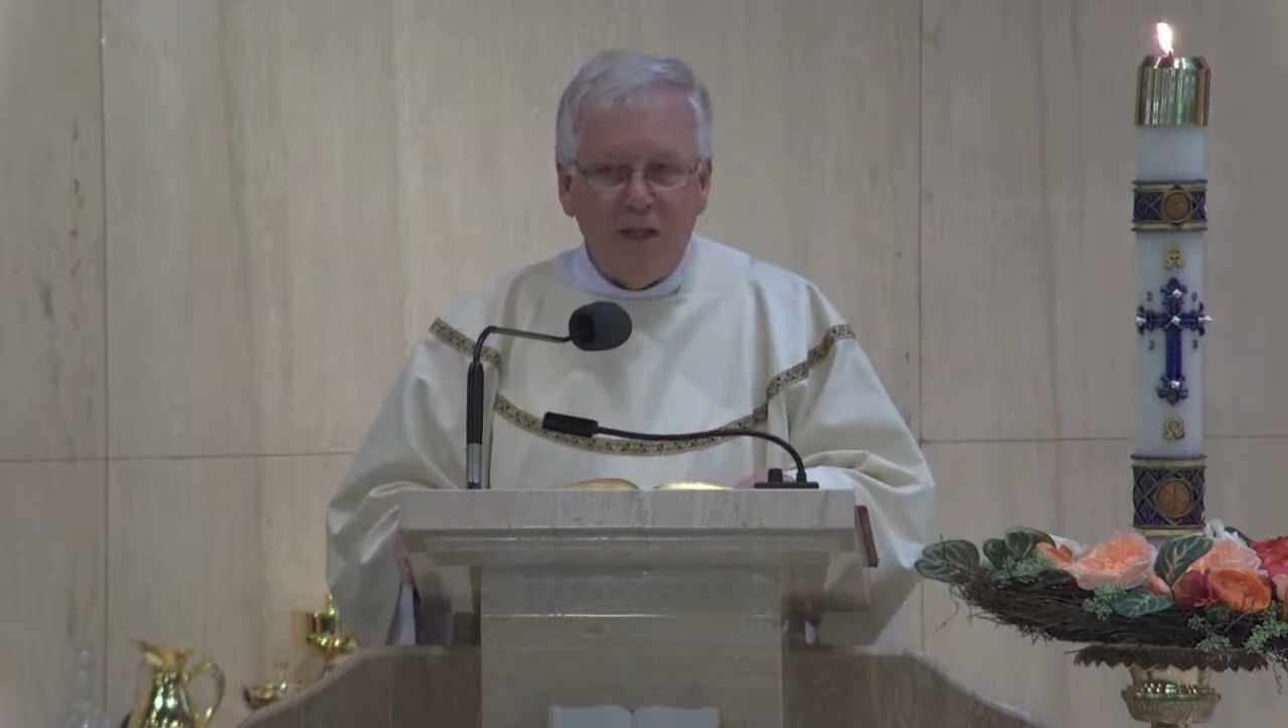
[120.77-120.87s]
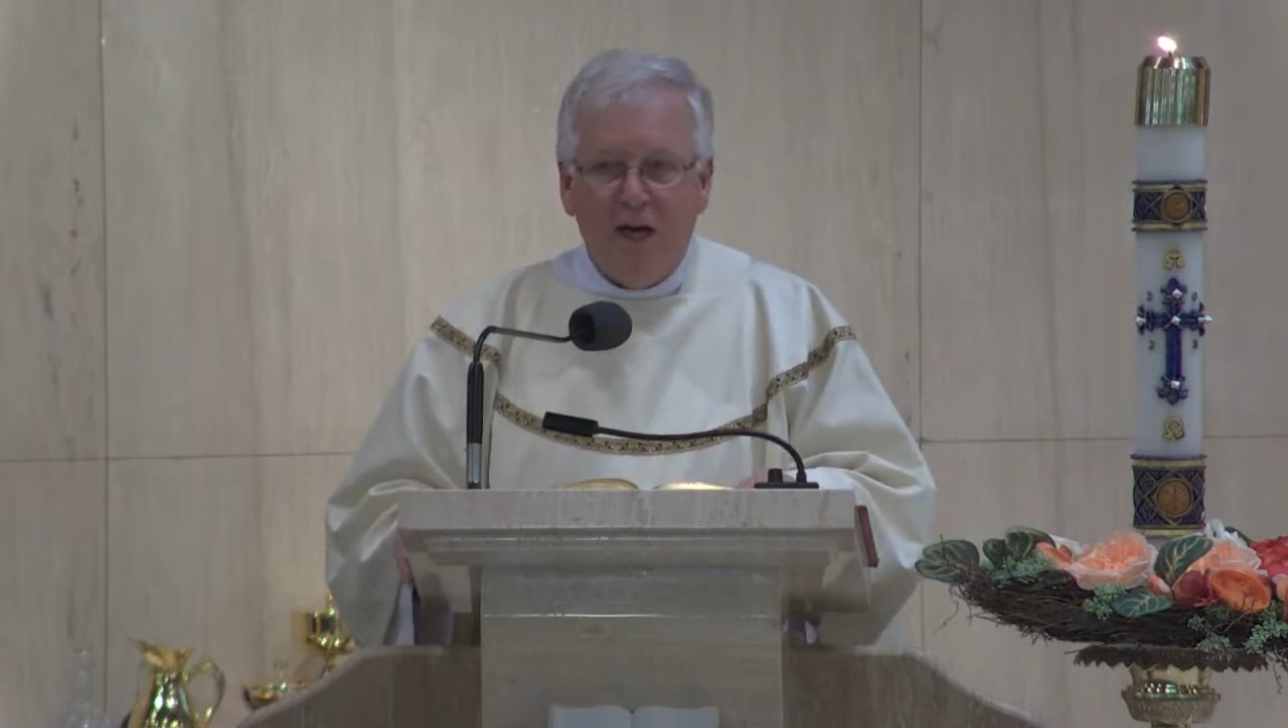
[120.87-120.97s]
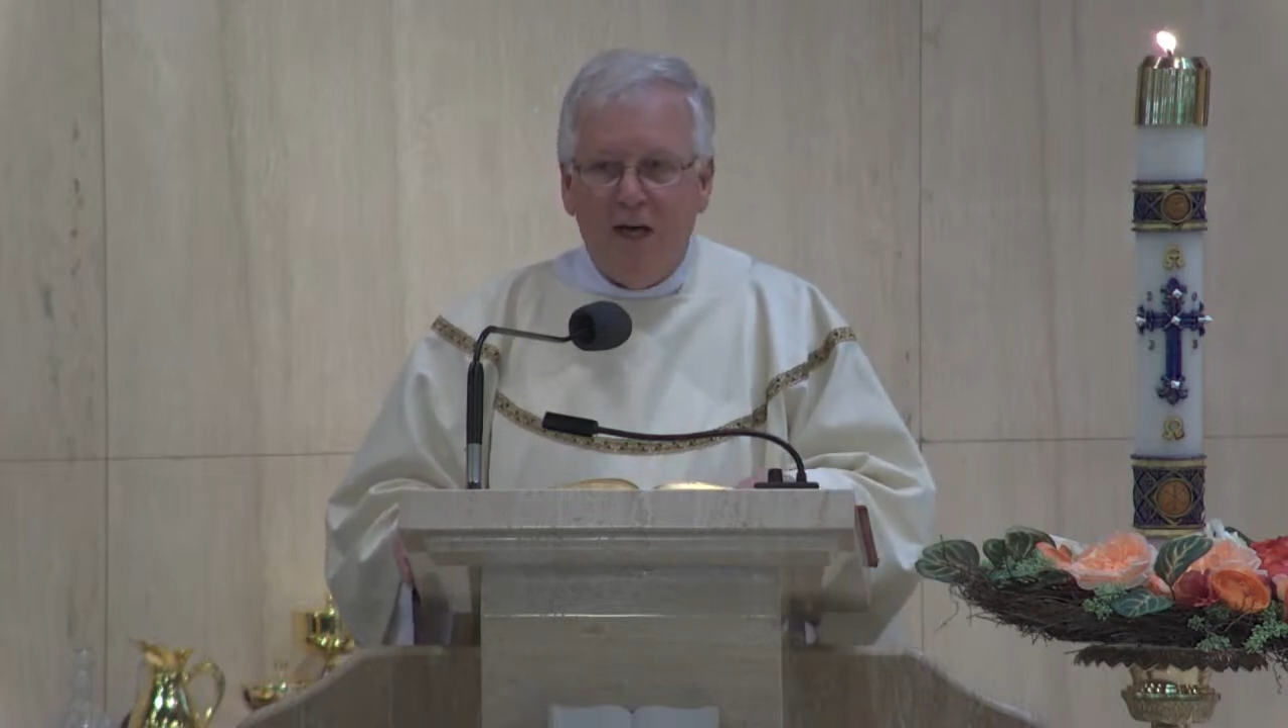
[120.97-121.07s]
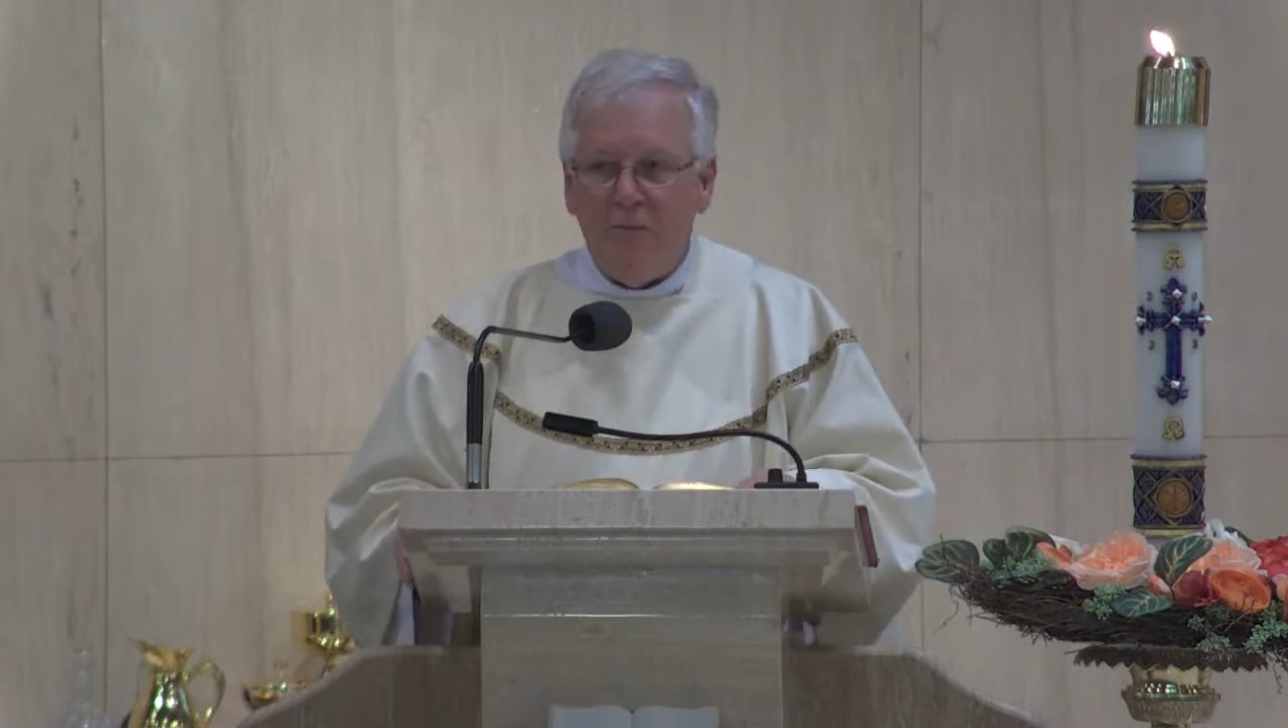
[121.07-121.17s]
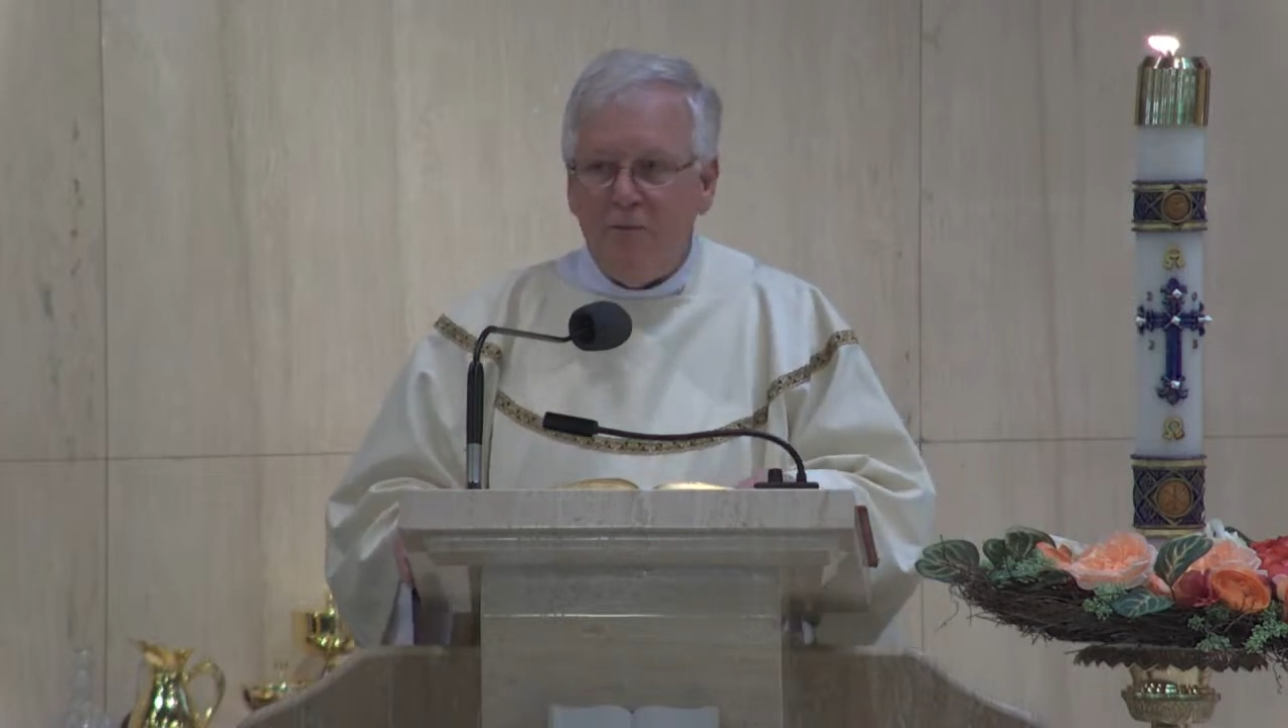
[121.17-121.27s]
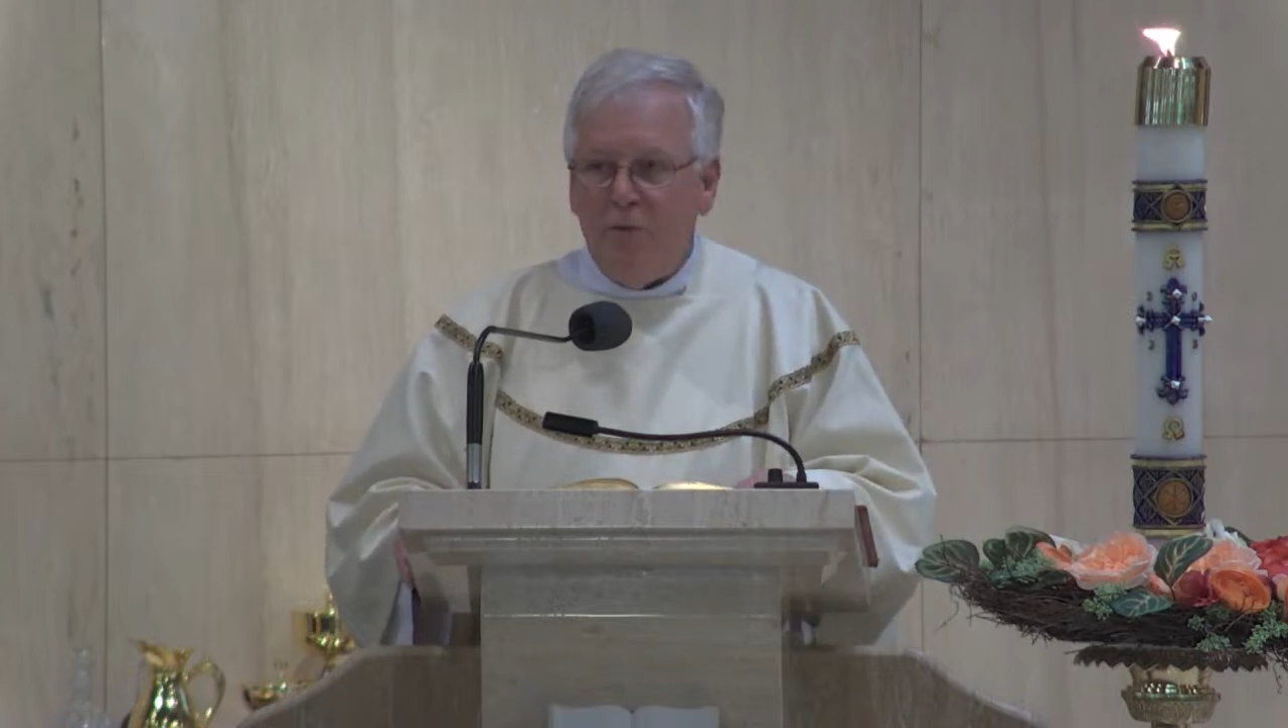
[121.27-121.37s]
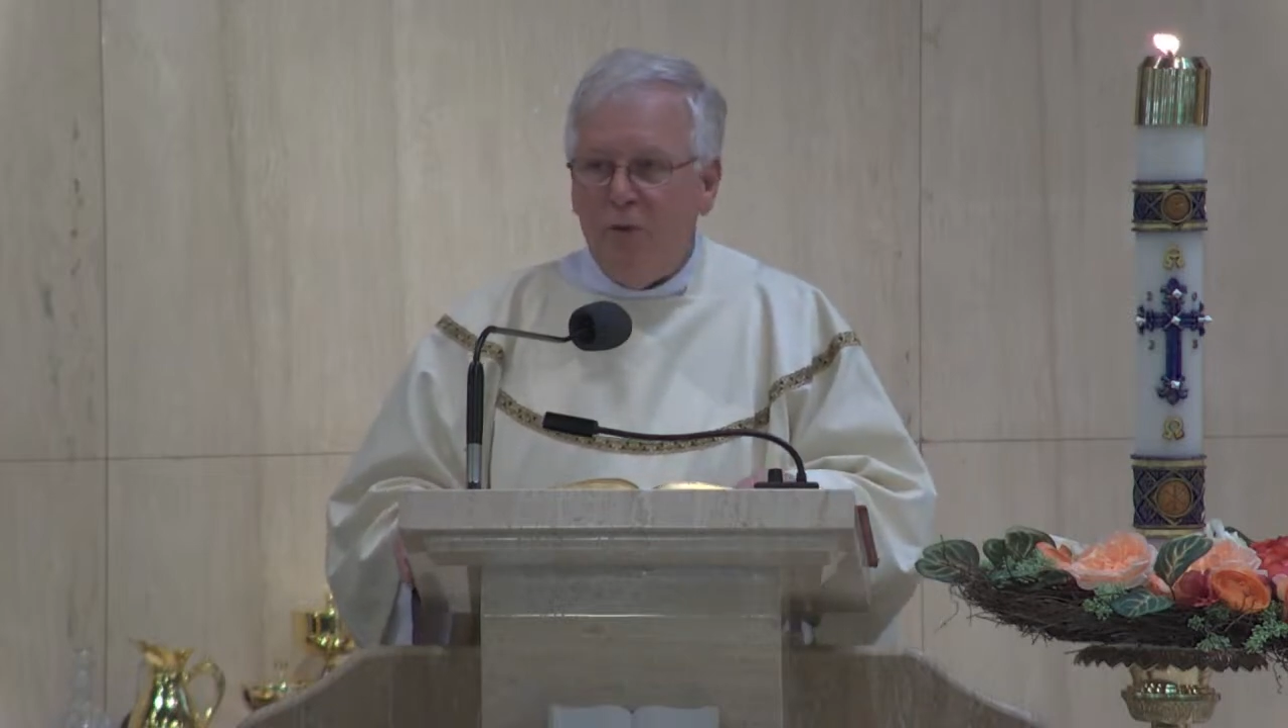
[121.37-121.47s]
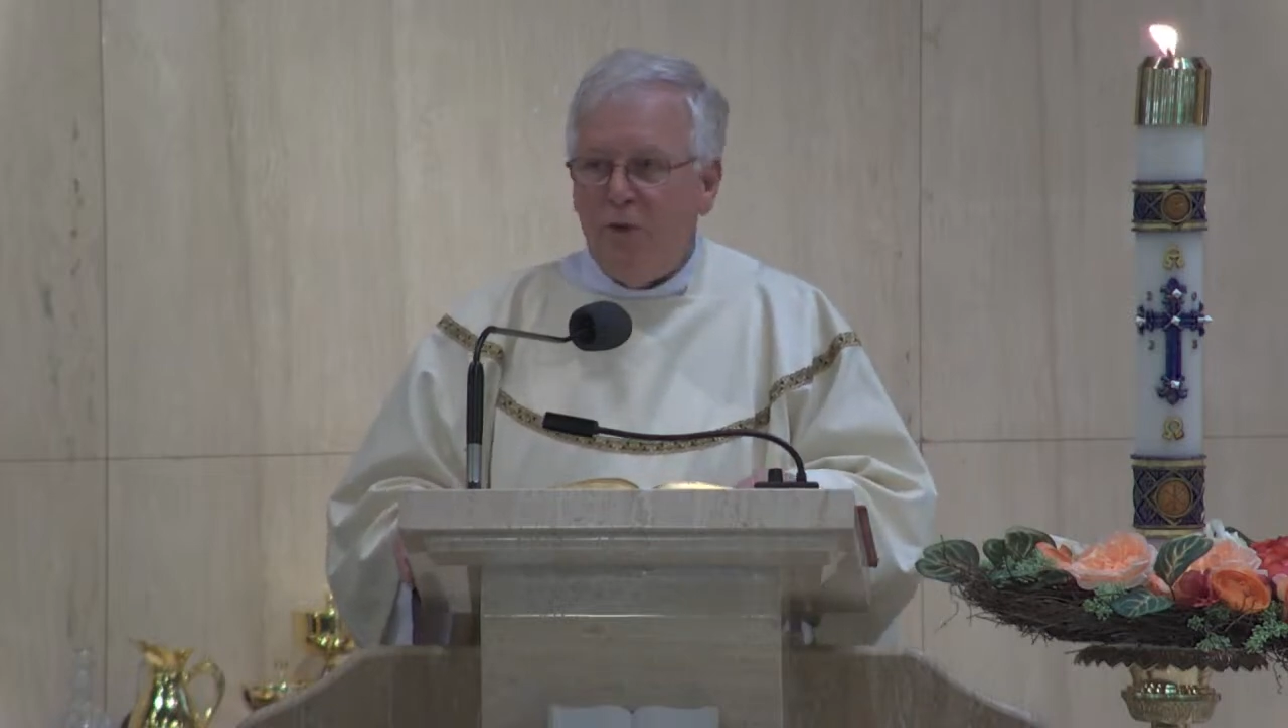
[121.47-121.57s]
God before the